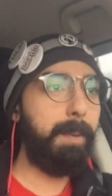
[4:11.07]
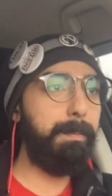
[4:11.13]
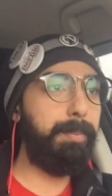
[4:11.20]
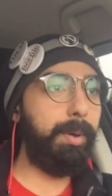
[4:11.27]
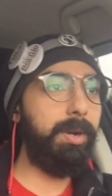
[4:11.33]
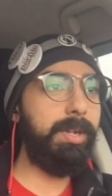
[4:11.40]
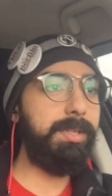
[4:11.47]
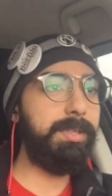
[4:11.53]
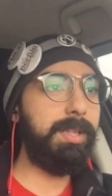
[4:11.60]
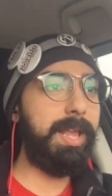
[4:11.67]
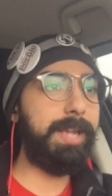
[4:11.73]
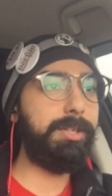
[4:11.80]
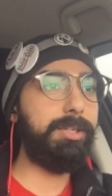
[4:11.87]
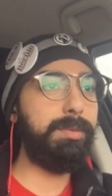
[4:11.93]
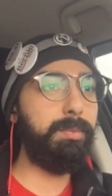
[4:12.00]
Bernie's
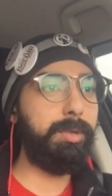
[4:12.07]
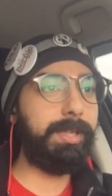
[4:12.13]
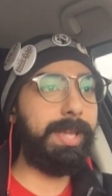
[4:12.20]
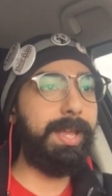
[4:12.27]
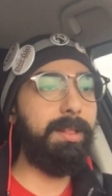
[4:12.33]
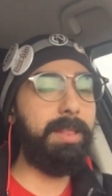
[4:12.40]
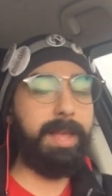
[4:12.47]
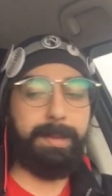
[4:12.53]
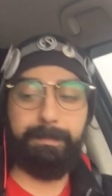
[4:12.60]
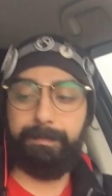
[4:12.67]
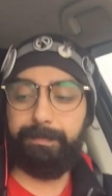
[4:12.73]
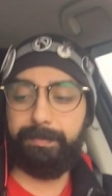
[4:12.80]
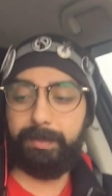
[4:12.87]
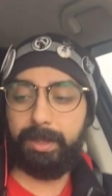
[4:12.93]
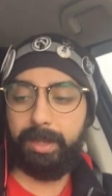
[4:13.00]
election would kill him.
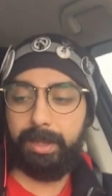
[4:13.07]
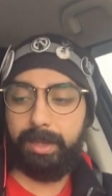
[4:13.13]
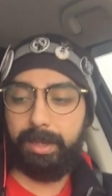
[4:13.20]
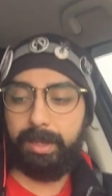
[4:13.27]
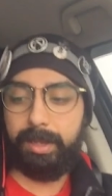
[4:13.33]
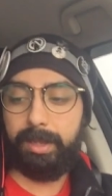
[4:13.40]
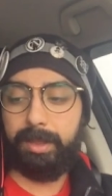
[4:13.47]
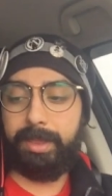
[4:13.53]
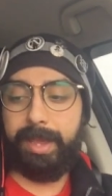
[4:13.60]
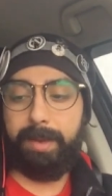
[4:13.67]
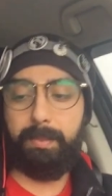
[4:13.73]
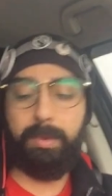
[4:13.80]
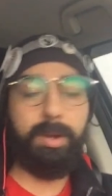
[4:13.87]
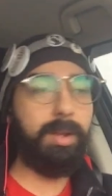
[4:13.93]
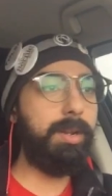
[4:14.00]
They
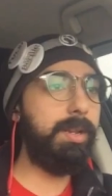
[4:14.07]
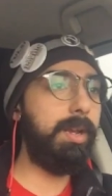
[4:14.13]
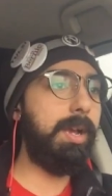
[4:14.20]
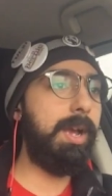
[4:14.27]
would...